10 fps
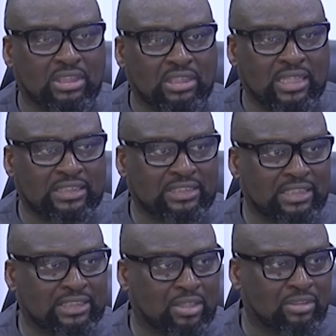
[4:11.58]
next year,
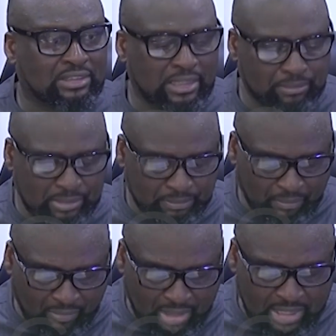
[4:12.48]
second term,
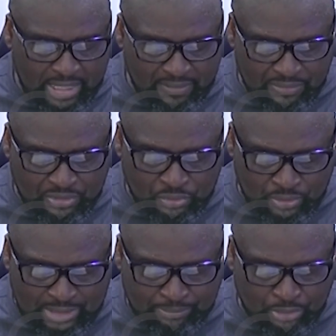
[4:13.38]
every
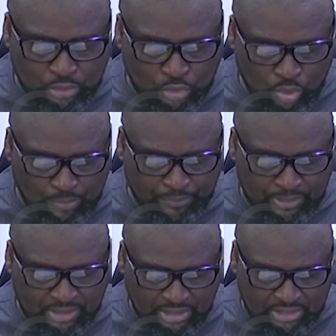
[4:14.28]
student must show up for
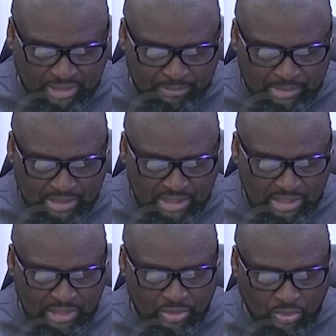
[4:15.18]
third term
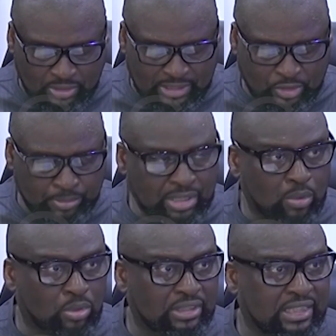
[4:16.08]
in order to be
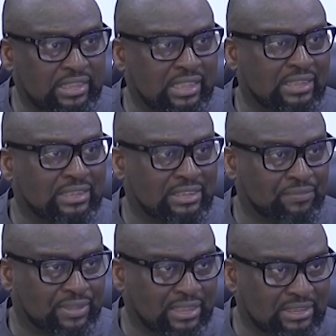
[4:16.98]
awarded their
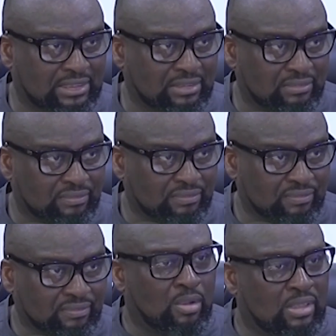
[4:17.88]
certificates.
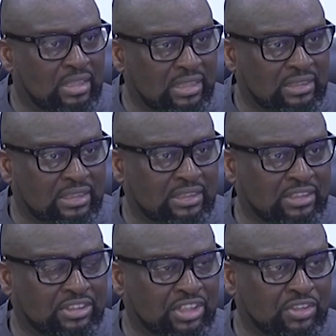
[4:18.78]
This is a
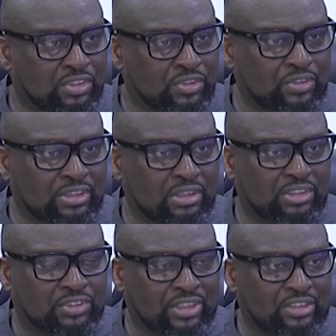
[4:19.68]
genuine
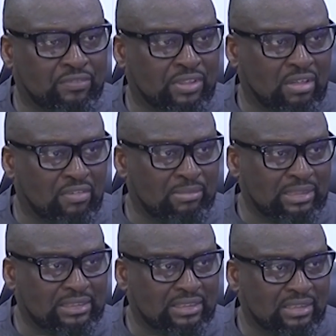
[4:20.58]
interest of the
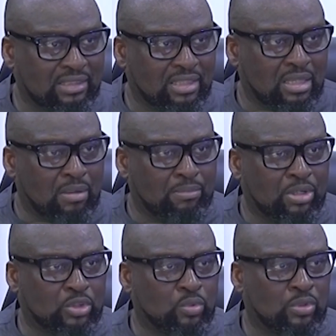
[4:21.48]
government,
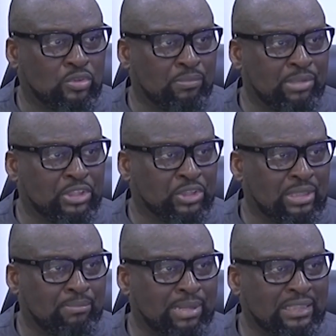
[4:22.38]
because we want to make sure
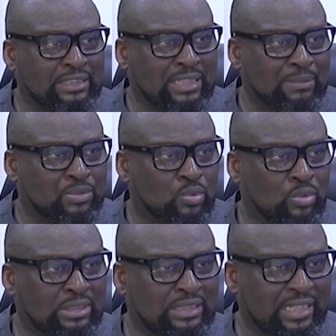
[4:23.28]
that by the time school
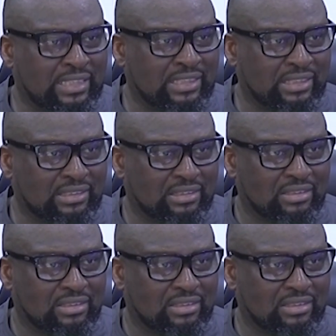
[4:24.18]
is ending,